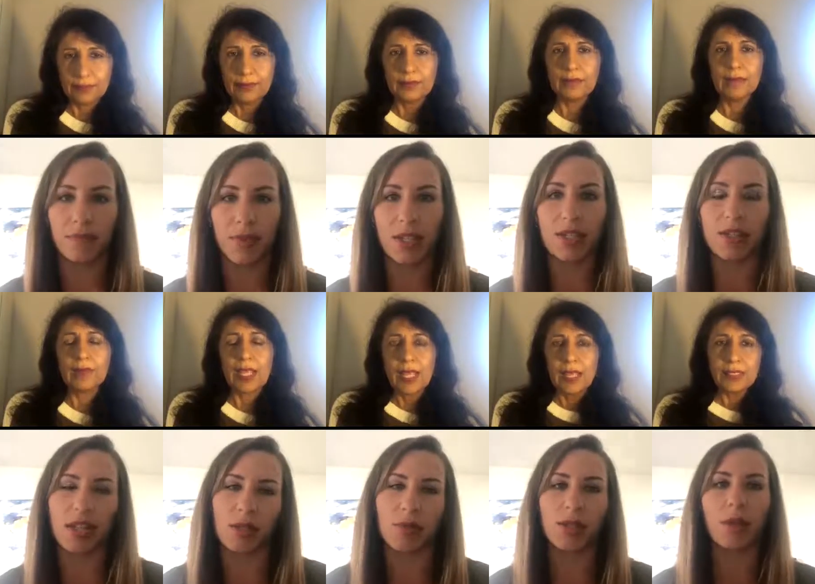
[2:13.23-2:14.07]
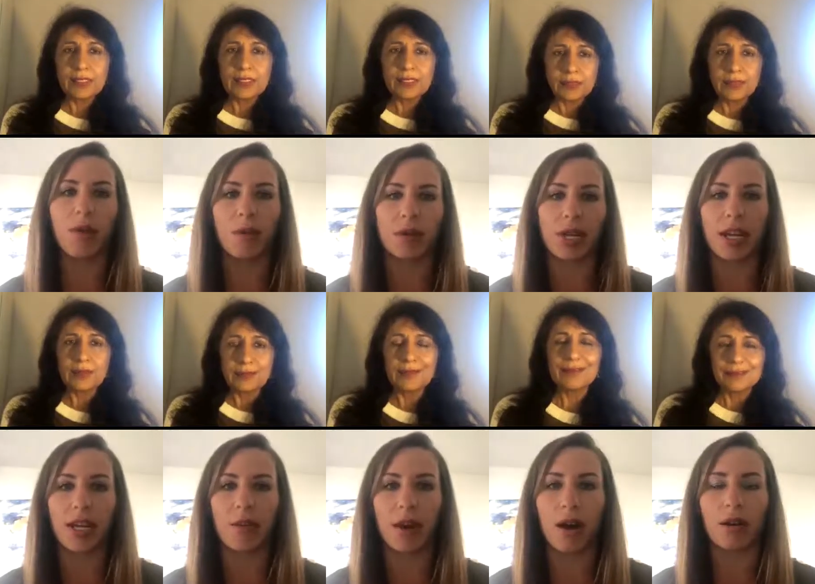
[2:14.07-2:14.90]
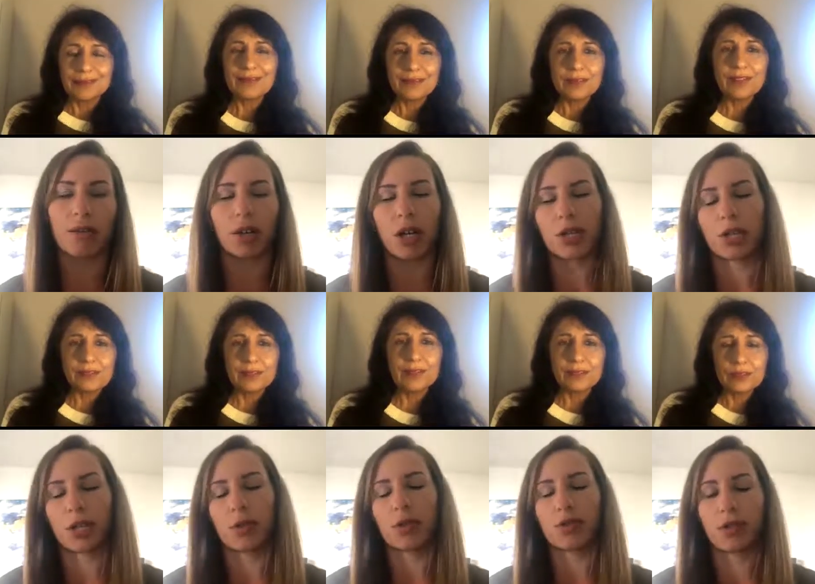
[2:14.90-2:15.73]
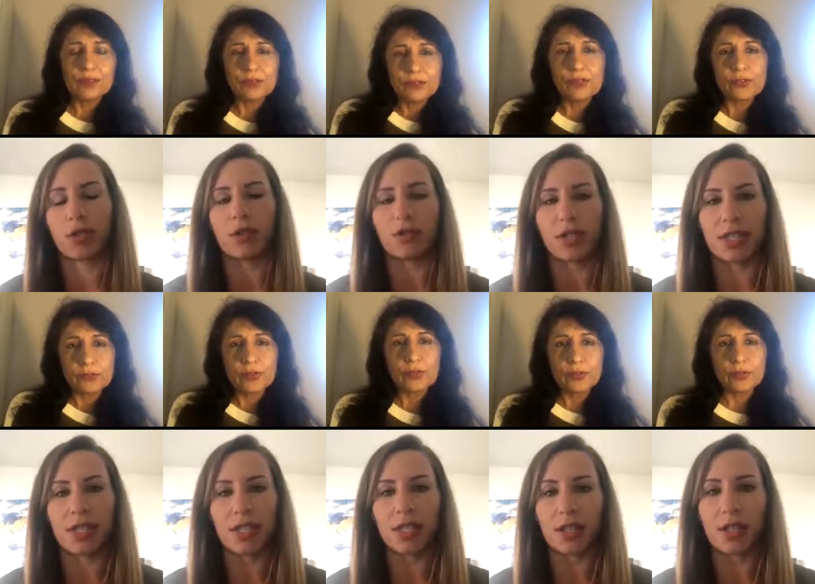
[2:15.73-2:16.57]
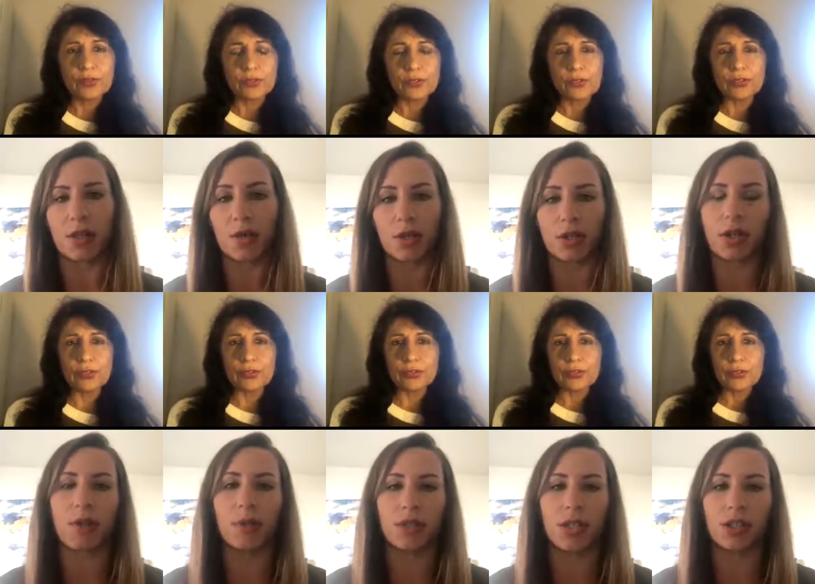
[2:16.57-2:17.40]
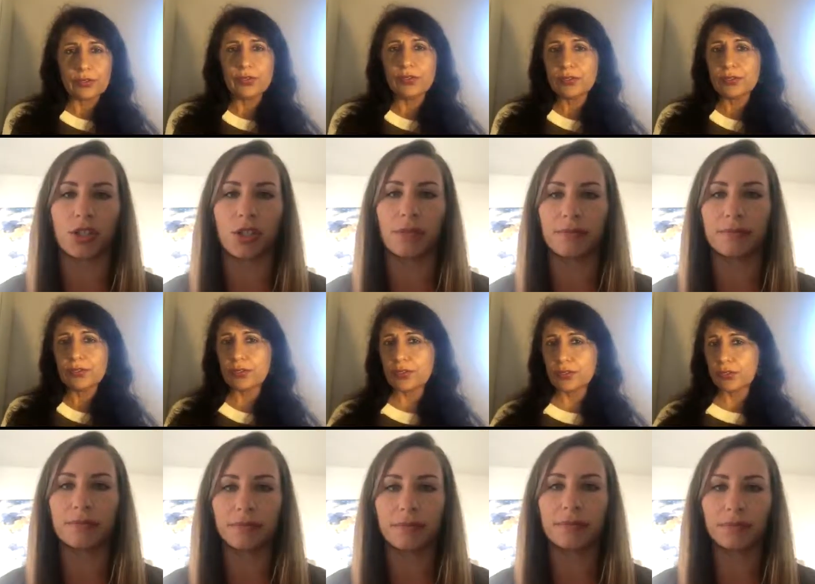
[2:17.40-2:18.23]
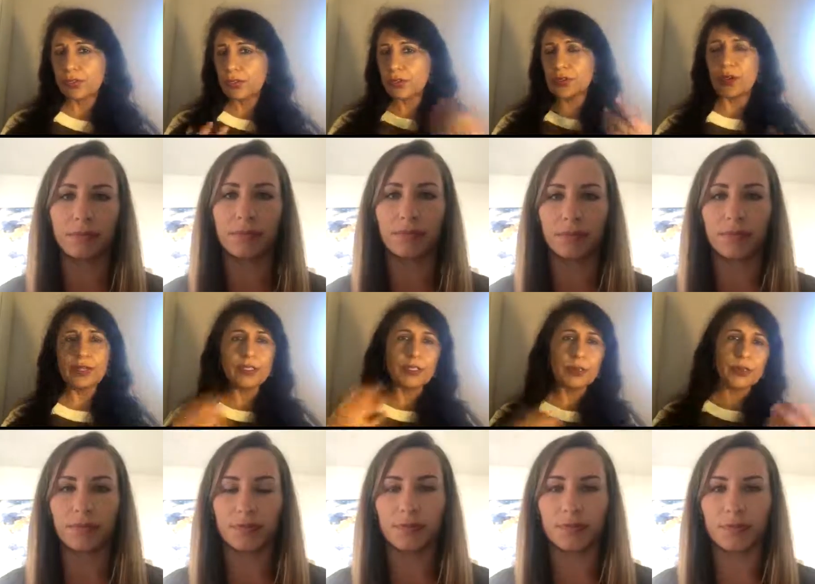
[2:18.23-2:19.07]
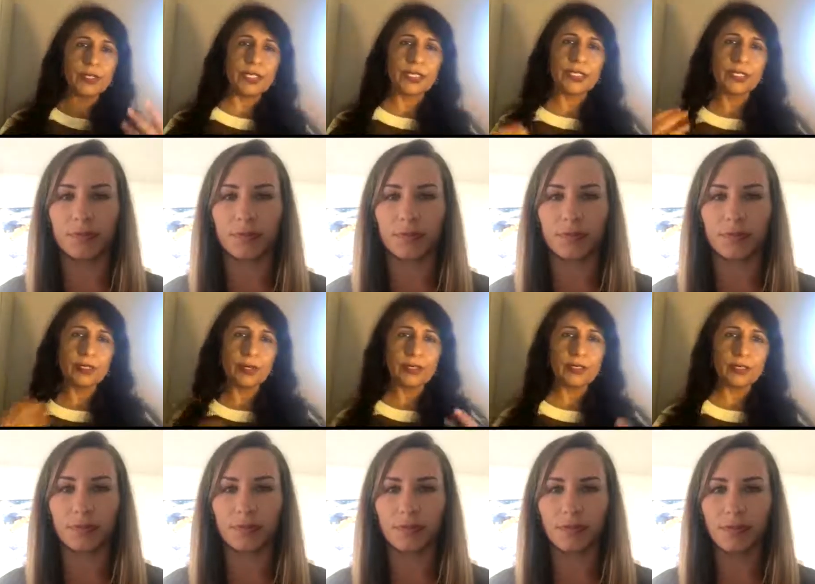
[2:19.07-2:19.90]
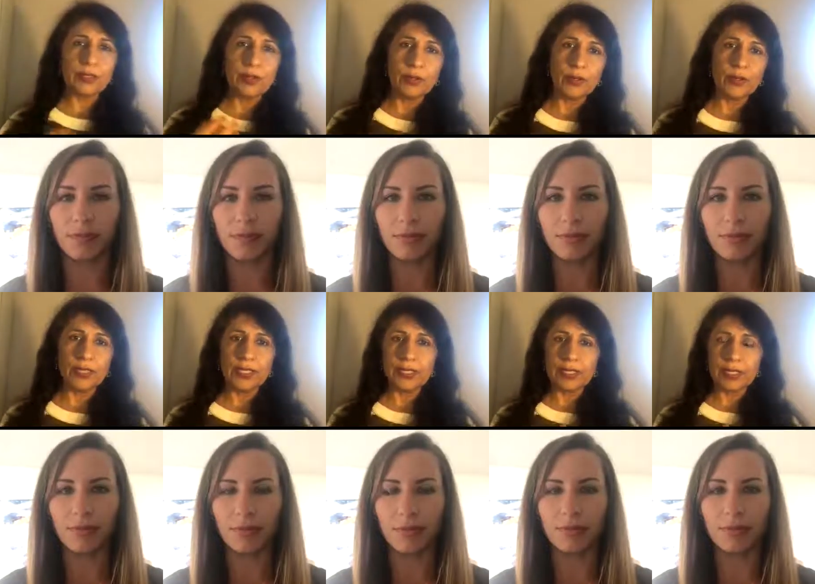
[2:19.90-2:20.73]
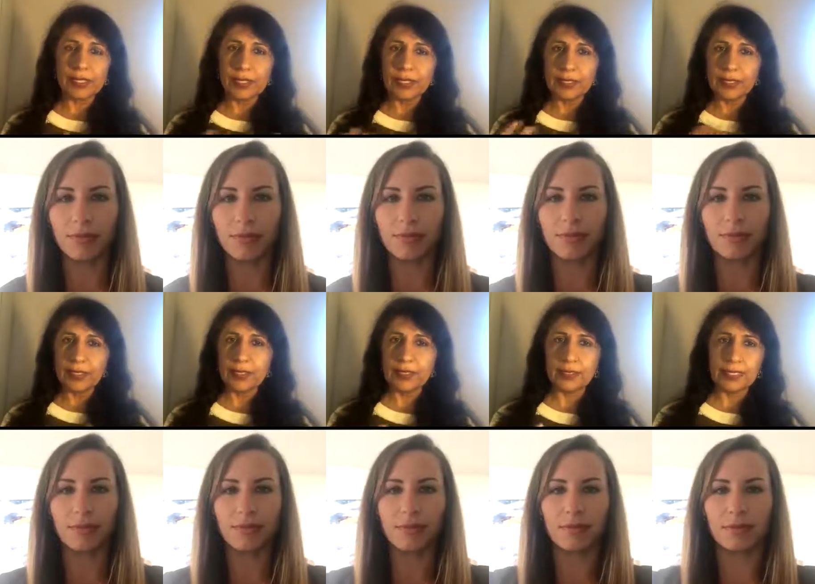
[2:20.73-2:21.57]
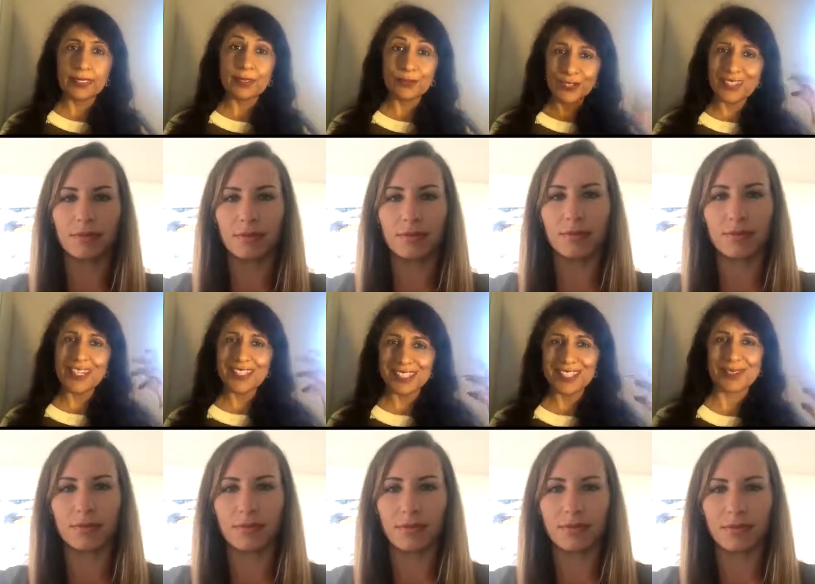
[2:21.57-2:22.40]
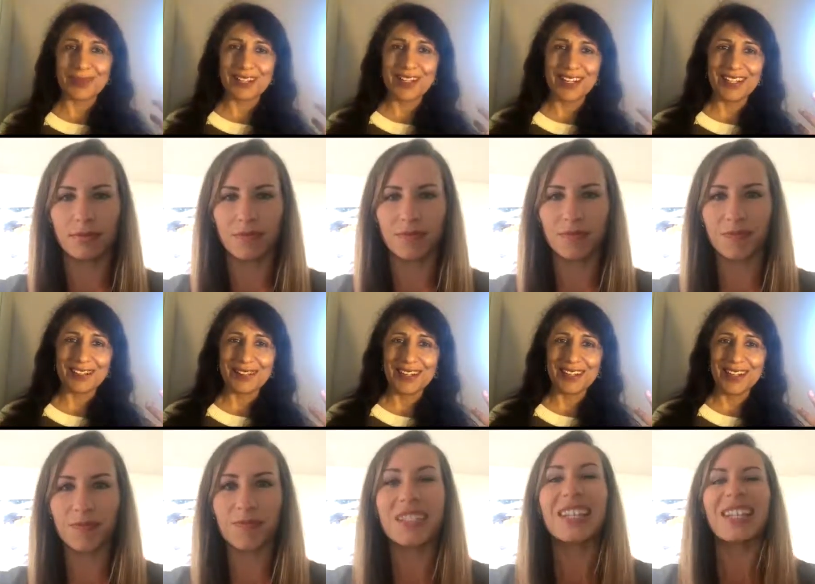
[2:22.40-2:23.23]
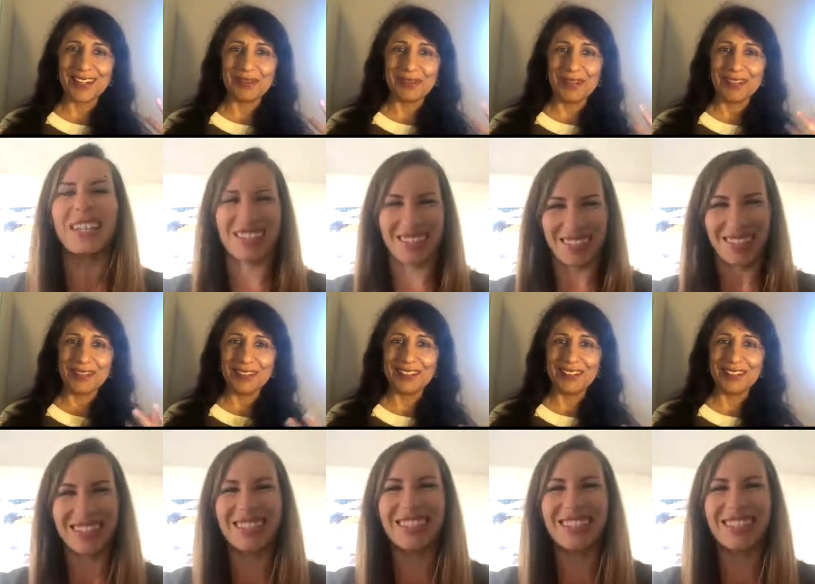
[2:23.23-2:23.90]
Speaker 1: And so that's really what we're talking about in regards to adrenal fatigue, is our cortisol sure. production.
Speaker 2: So cortisol production, cortisol hormone, is directly related to stress as well, right? And, and, and